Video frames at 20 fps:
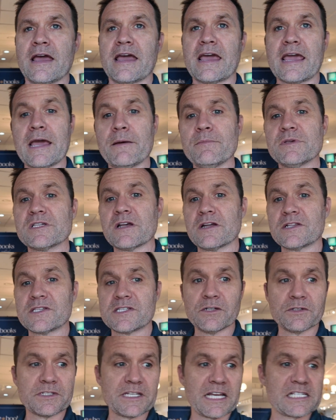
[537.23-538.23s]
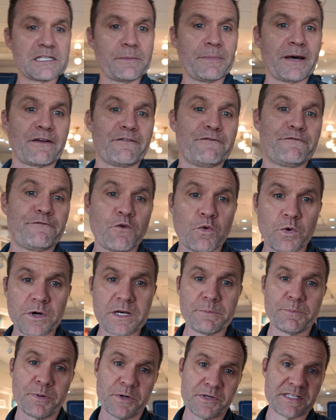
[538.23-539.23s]
Amazon still takes about a
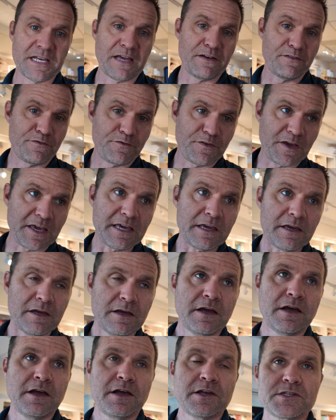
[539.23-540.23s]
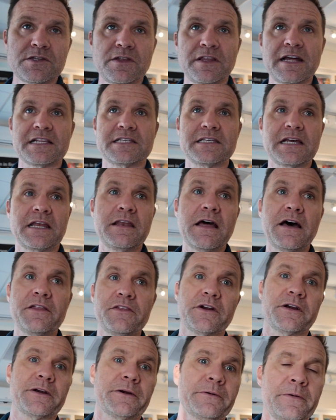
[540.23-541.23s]
40% fee. So that's
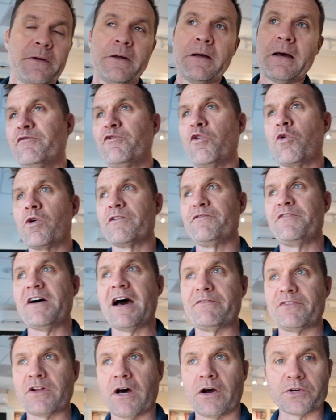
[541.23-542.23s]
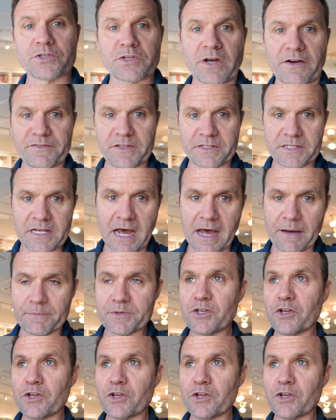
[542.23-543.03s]
another $4 or $5 off the top.